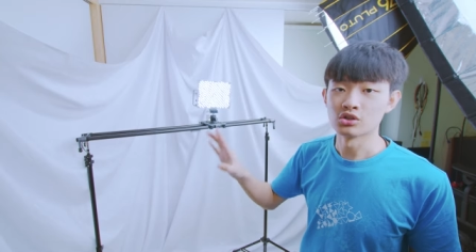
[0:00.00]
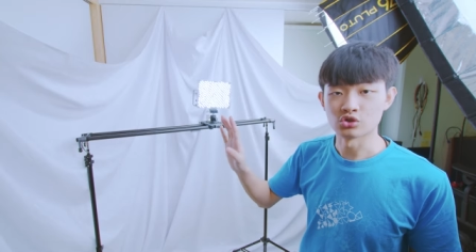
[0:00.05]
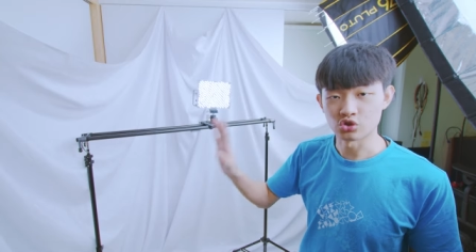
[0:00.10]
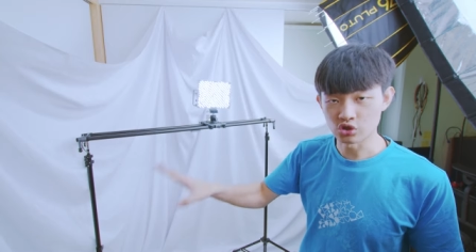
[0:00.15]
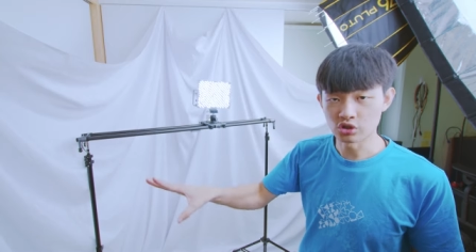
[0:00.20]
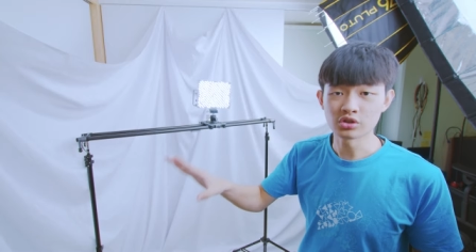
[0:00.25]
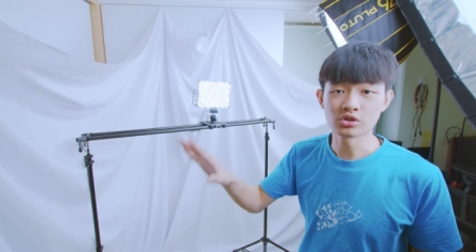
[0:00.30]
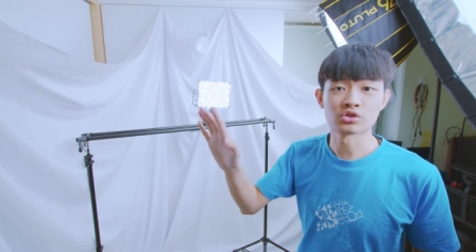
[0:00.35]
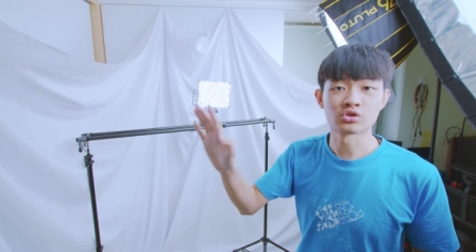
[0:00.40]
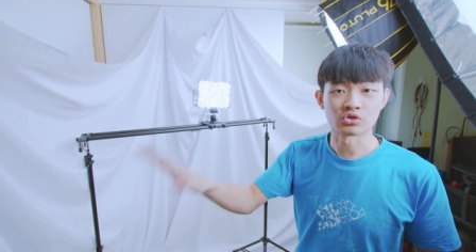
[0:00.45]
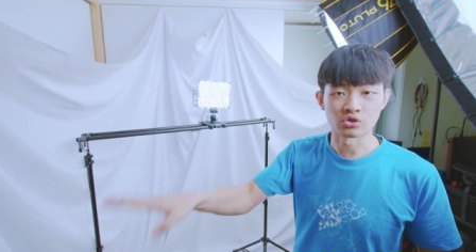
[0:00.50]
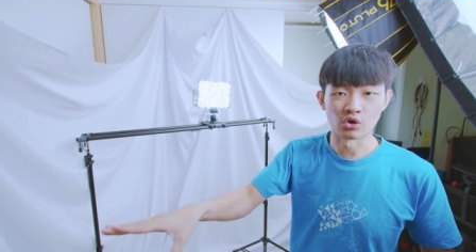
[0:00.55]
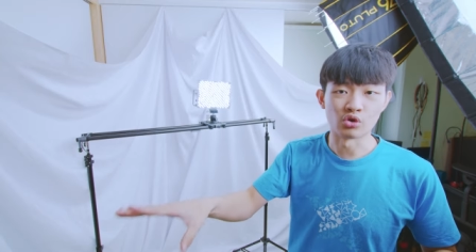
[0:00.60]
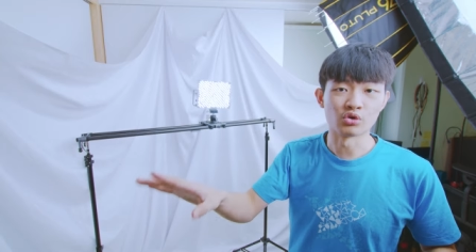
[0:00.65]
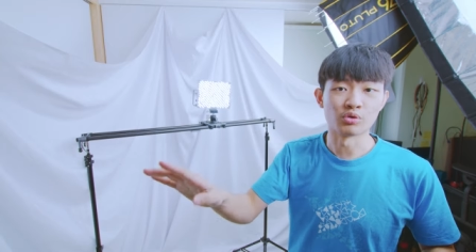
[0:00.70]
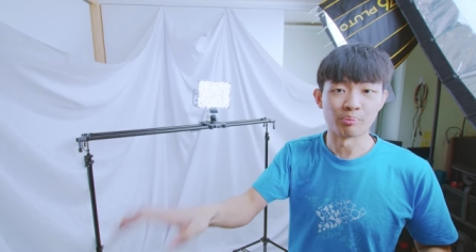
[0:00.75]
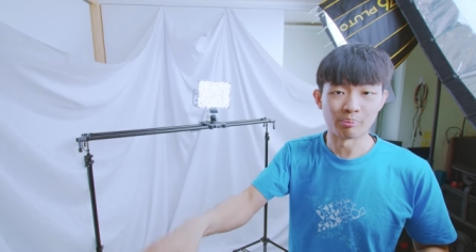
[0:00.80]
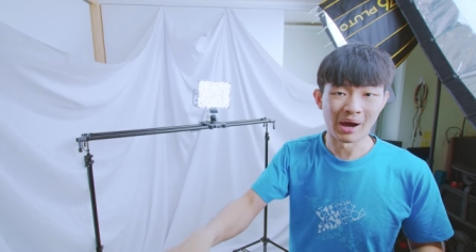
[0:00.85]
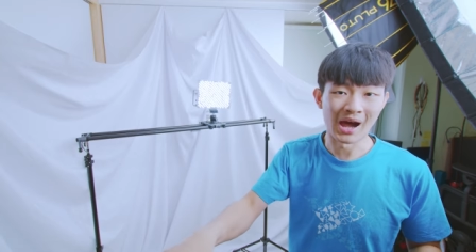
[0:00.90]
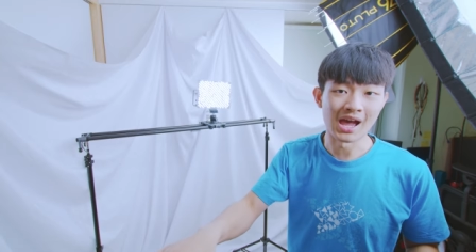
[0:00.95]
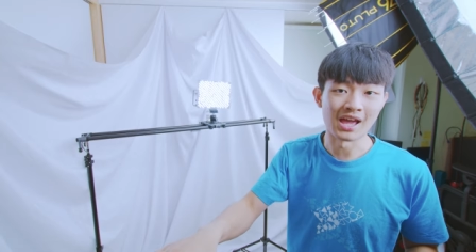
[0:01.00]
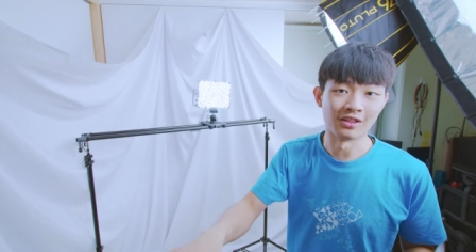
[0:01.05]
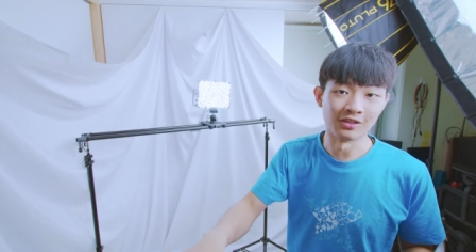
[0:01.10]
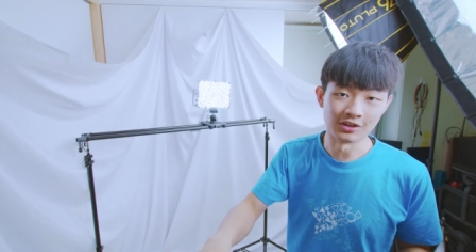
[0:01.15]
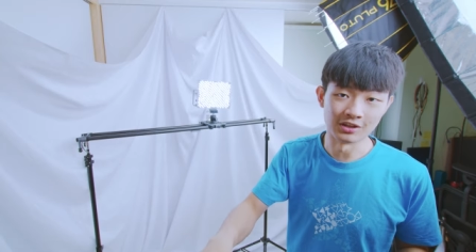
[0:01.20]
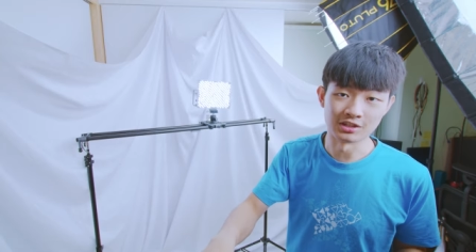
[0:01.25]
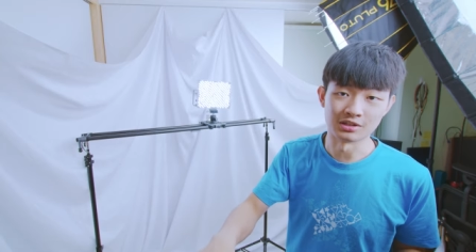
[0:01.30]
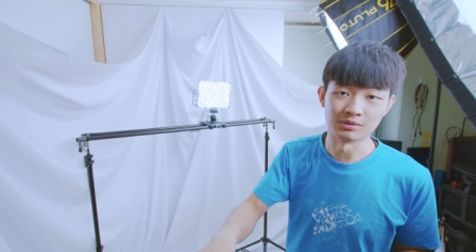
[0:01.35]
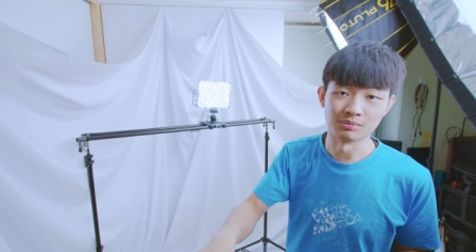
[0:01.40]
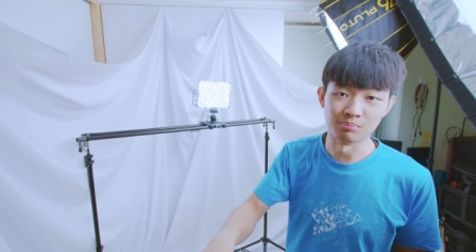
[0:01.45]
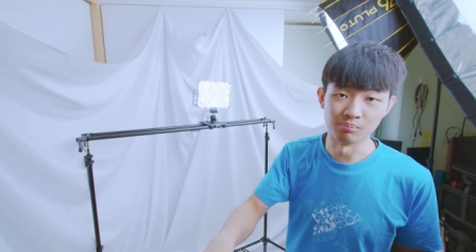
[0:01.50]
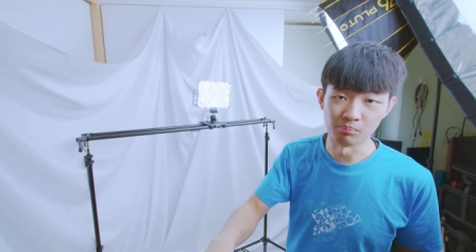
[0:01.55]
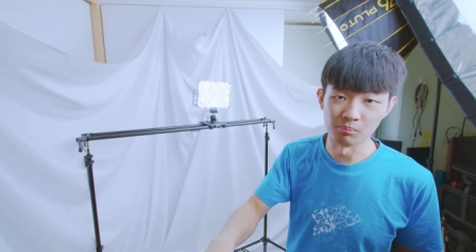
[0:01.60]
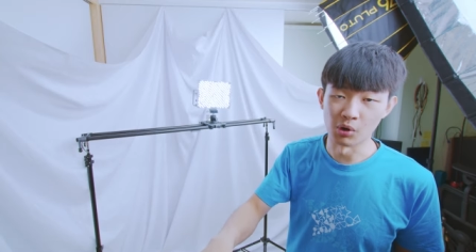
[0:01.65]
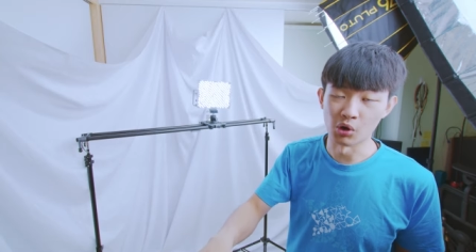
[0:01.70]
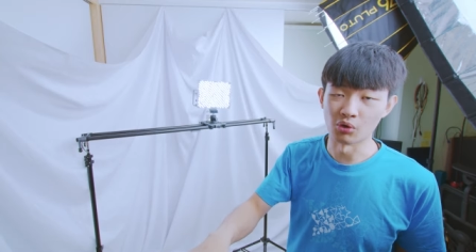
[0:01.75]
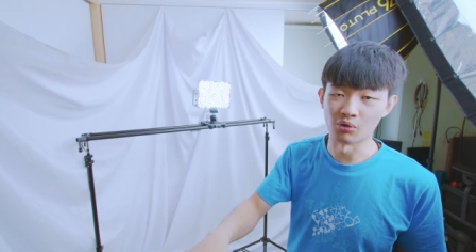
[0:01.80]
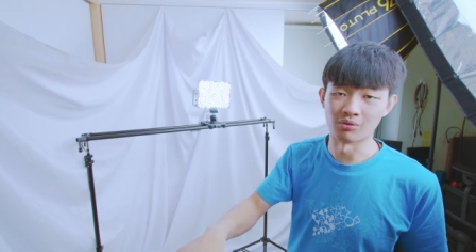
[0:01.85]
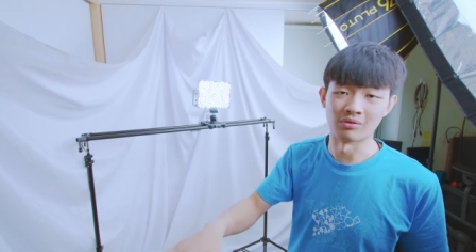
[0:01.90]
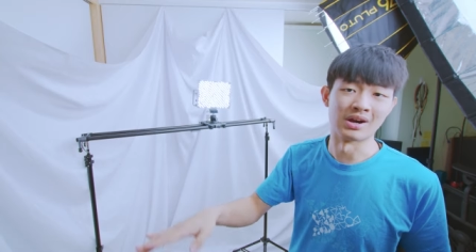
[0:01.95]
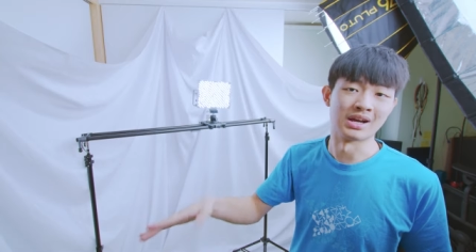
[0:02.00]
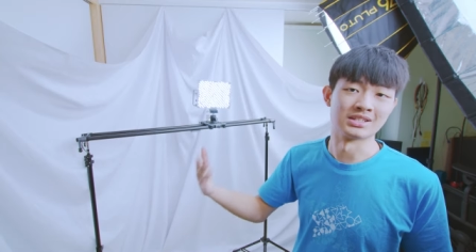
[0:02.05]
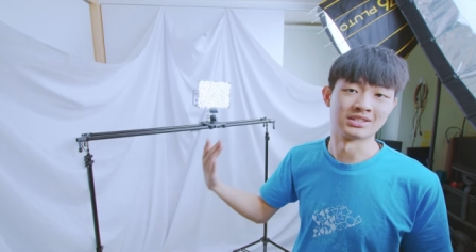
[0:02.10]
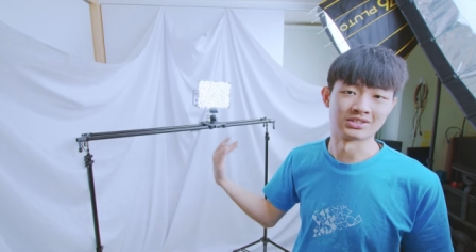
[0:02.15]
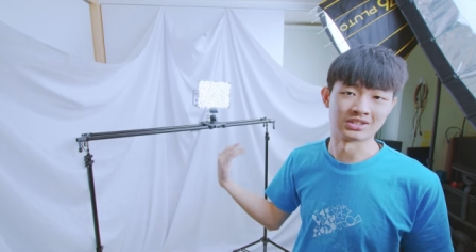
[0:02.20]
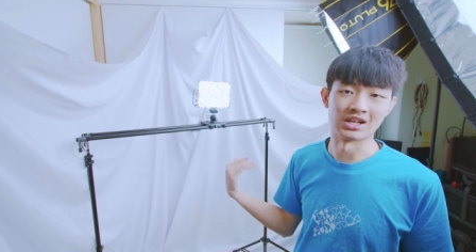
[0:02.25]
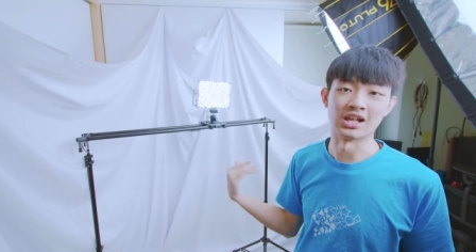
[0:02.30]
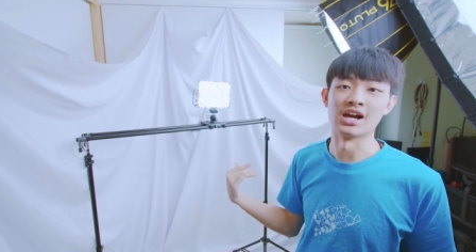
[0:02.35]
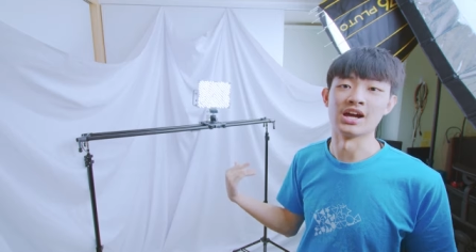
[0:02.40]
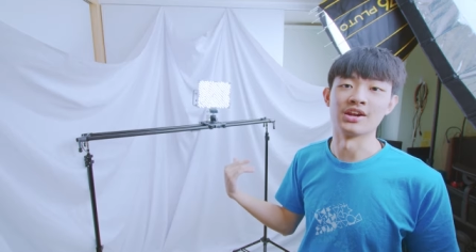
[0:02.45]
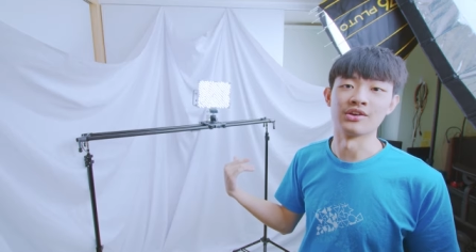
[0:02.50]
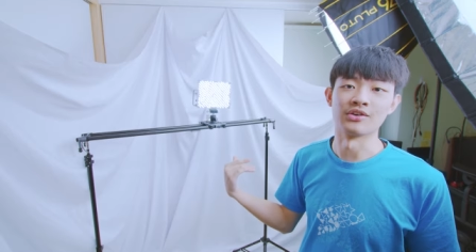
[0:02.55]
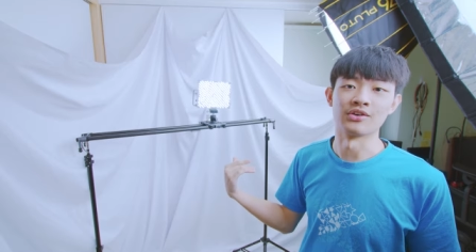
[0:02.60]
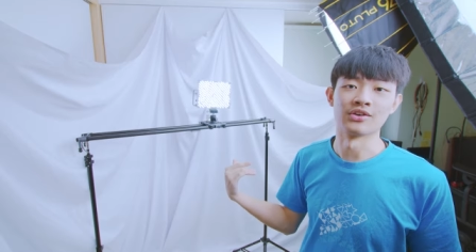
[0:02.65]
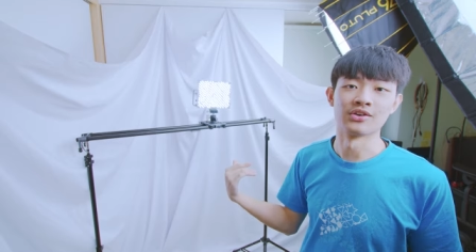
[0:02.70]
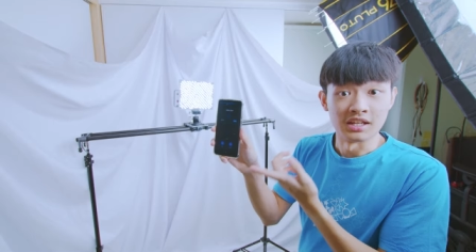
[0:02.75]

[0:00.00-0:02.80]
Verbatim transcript: just don't buy this motorized slider.